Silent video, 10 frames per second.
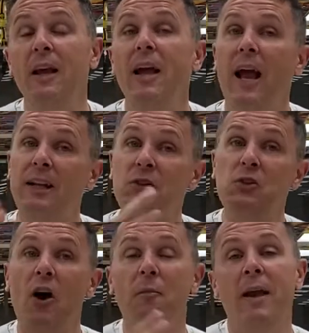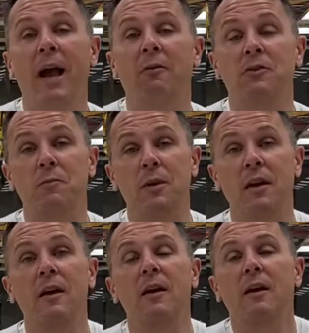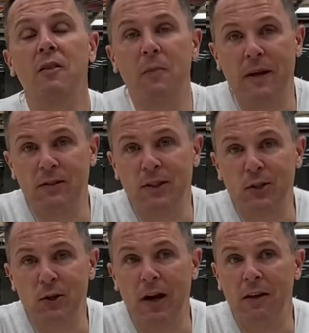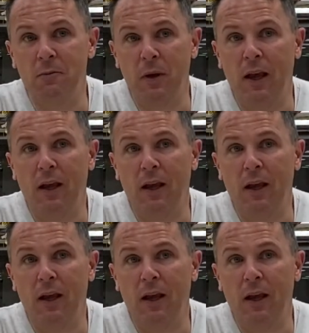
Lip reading: And it's taught me how to be the best teacher I can be.